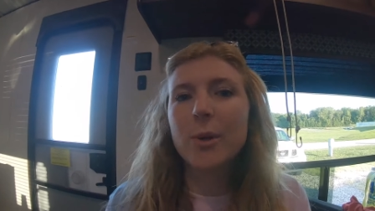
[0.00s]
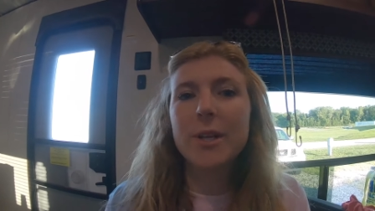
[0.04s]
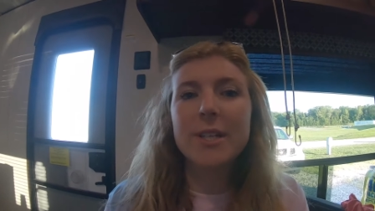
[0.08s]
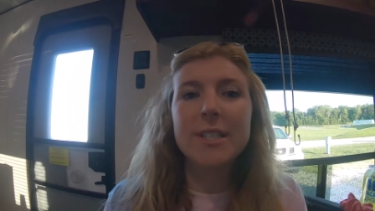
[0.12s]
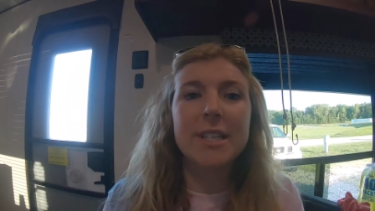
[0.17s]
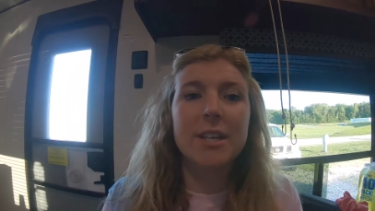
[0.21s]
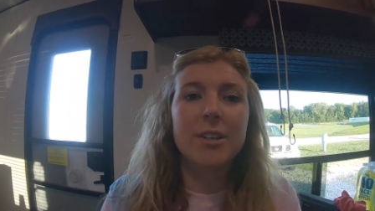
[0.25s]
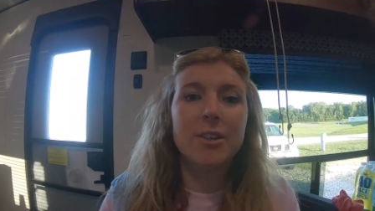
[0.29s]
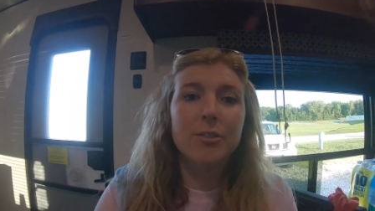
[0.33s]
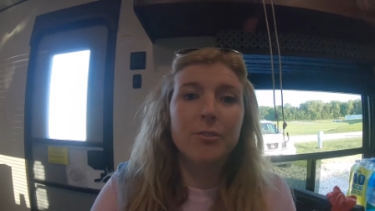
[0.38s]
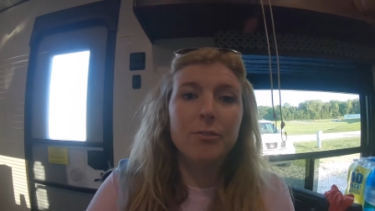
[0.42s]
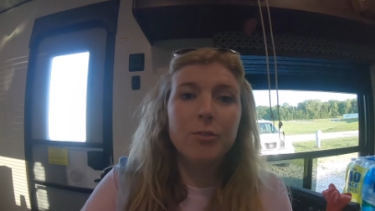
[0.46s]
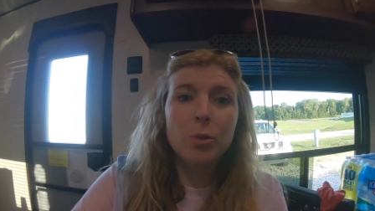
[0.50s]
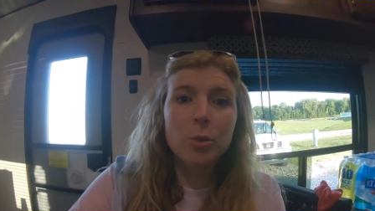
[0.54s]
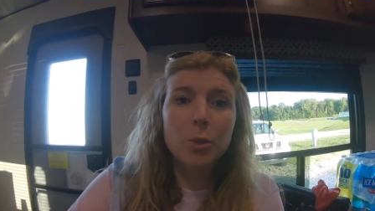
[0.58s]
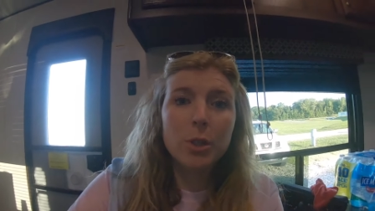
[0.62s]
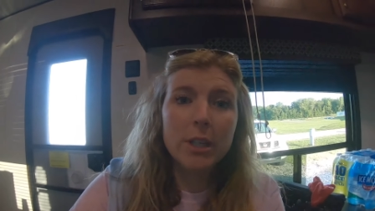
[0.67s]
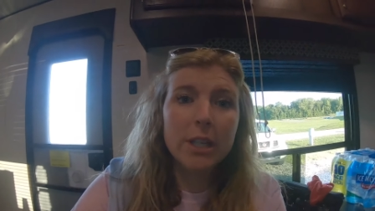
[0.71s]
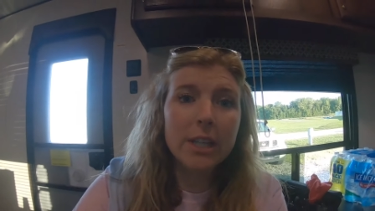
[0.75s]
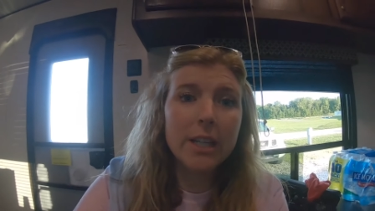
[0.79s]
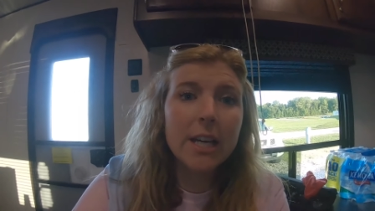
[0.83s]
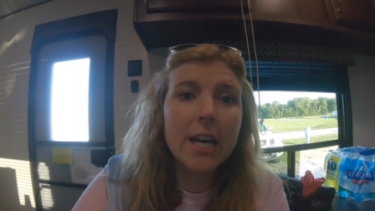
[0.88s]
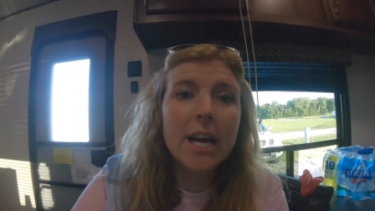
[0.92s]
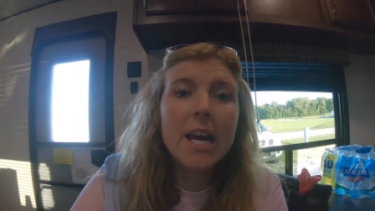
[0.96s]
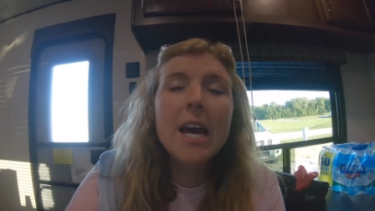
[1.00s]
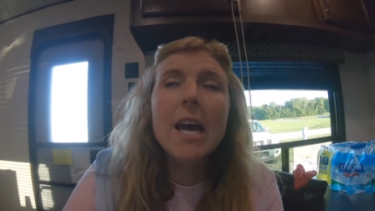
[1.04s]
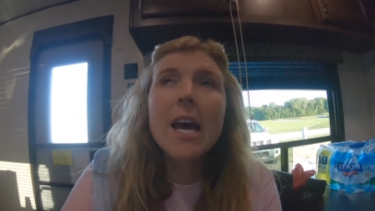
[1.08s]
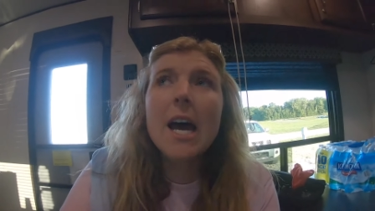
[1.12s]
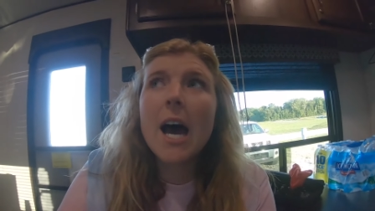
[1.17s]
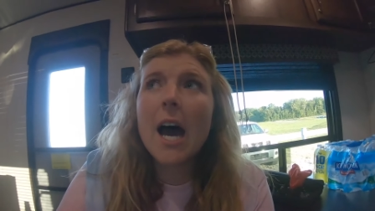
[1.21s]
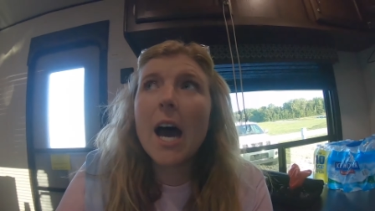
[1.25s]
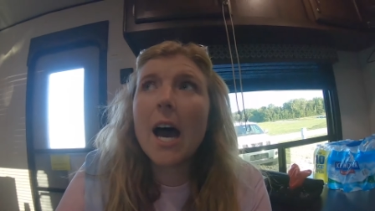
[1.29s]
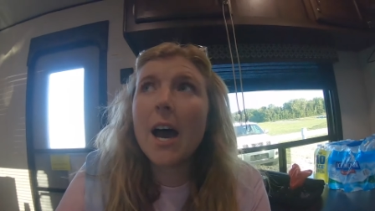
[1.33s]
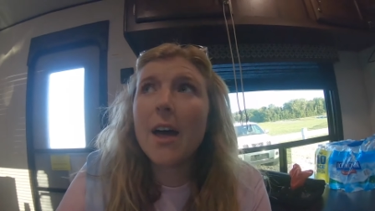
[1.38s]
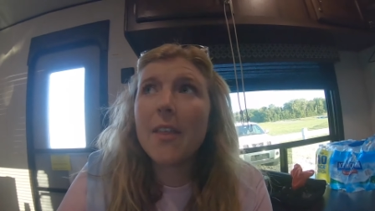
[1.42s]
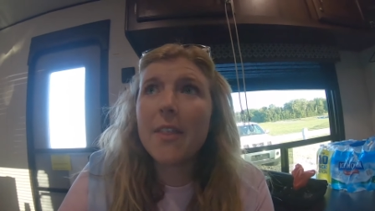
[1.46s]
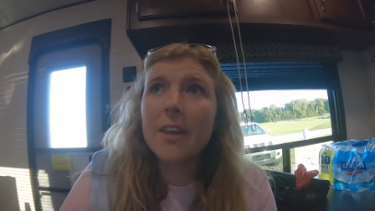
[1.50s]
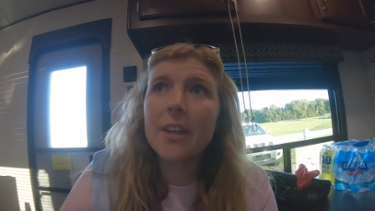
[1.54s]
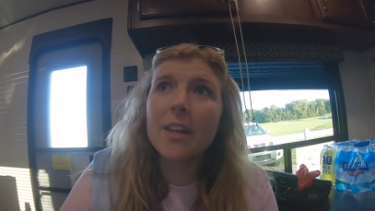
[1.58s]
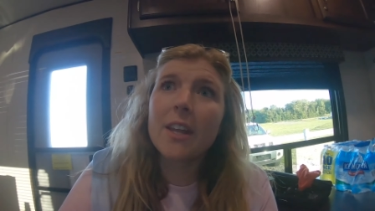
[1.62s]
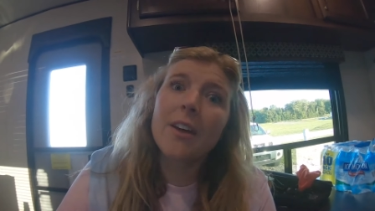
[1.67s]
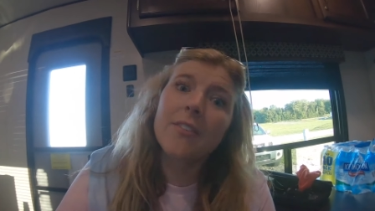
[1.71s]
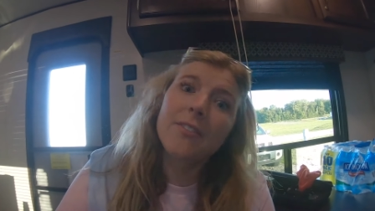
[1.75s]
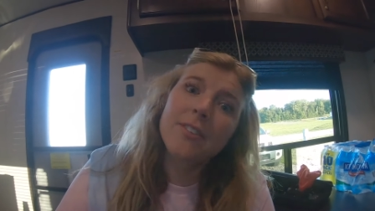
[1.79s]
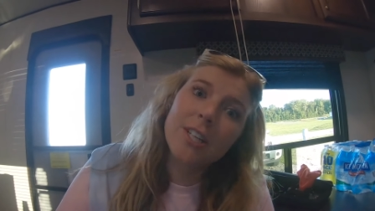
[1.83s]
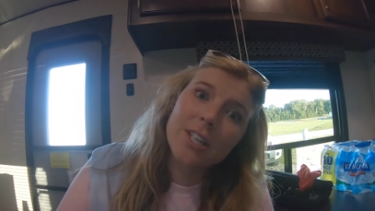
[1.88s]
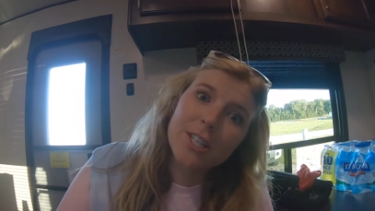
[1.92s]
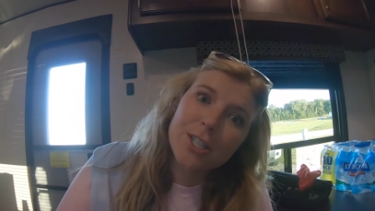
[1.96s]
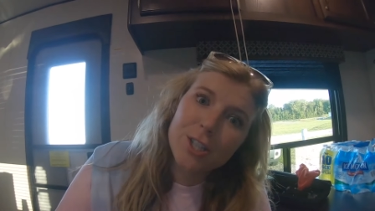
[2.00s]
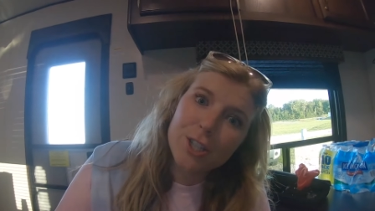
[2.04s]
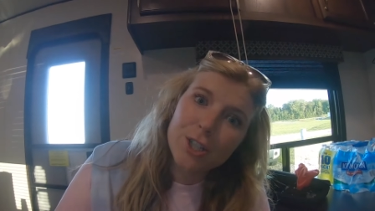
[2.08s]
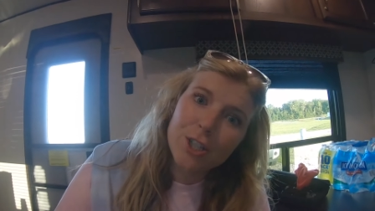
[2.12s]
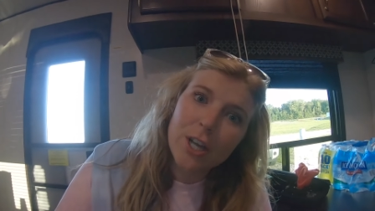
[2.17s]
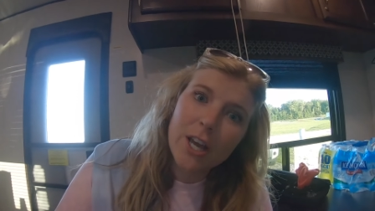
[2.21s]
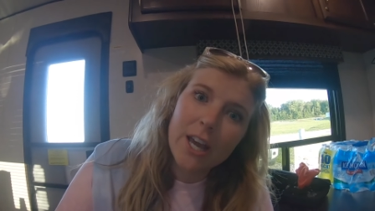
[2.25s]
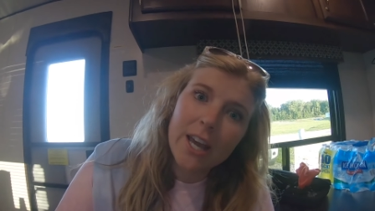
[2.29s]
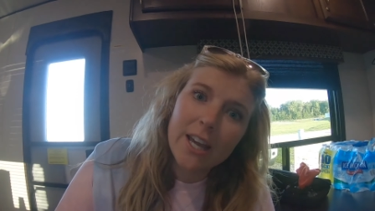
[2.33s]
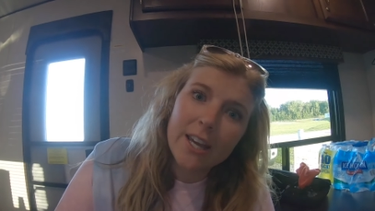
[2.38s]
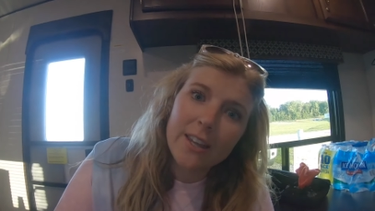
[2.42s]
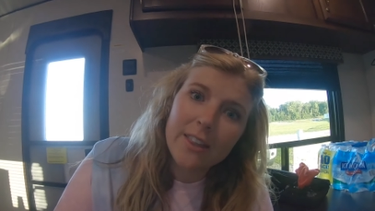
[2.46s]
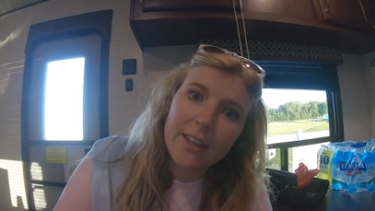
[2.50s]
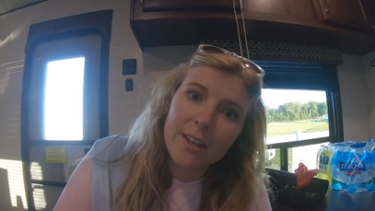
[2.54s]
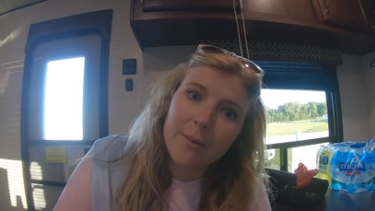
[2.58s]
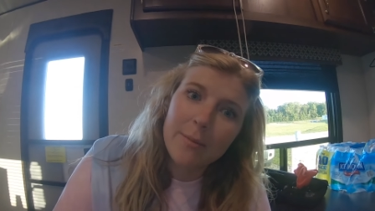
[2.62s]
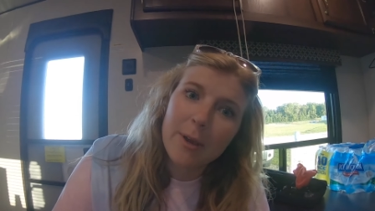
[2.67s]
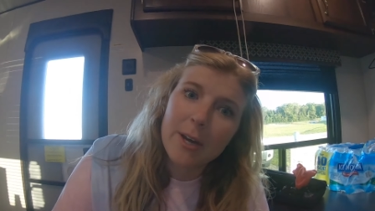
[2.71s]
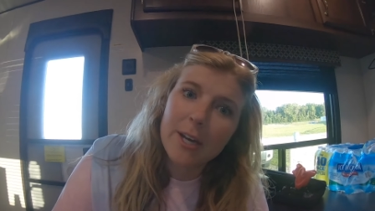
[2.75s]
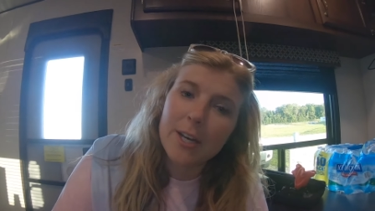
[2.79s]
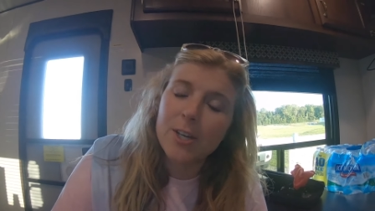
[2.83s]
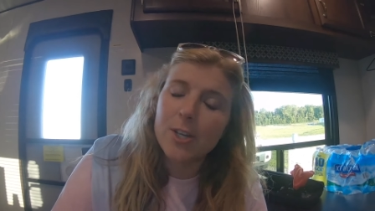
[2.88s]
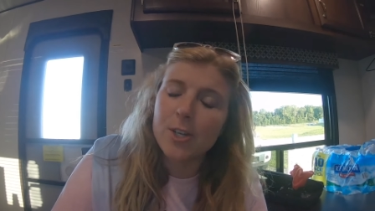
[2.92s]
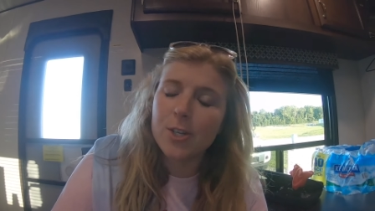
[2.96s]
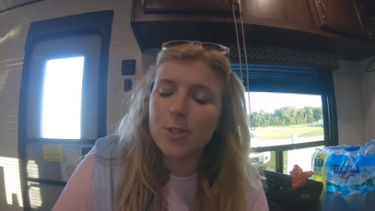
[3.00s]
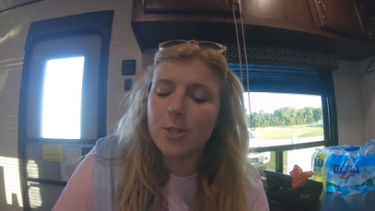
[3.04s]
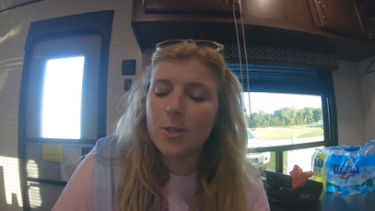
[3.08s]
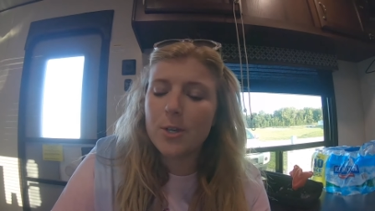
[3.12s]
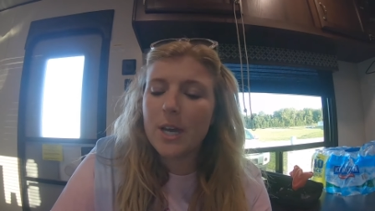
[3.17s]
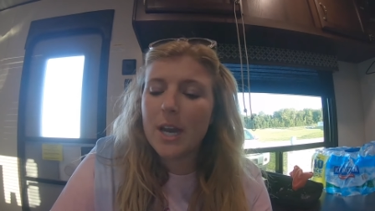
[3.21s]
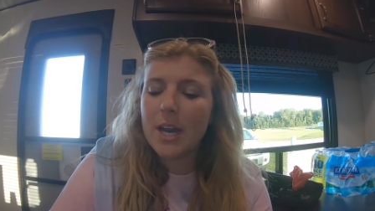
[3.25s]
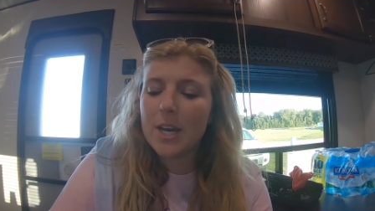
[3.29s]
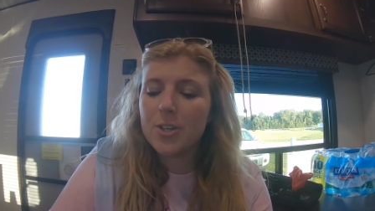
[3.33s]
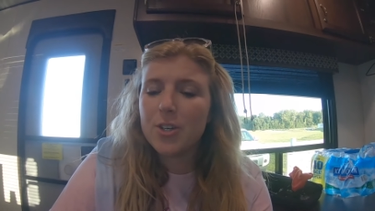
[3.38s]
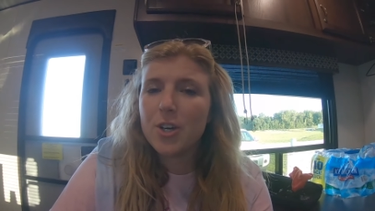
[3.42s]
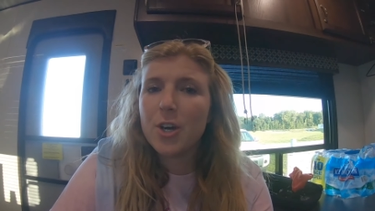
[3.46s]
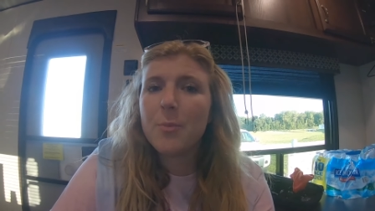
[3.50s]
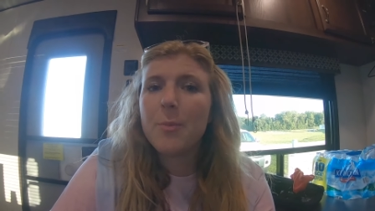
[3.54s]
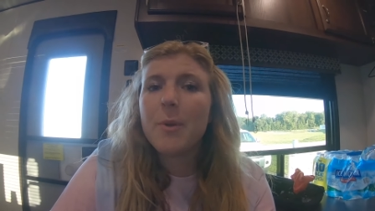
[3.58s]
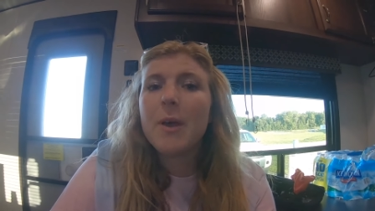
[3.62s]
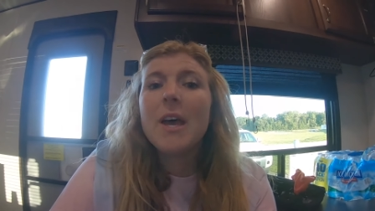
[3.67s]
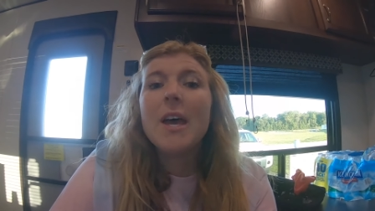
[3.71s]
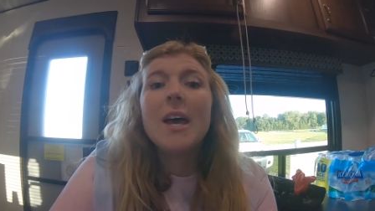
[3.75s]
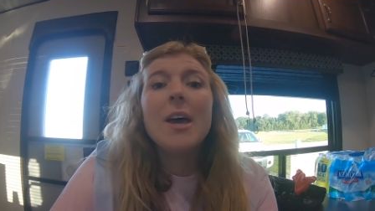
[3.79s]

went down to Florida. Uh, they left yesterday and they made a two-day trip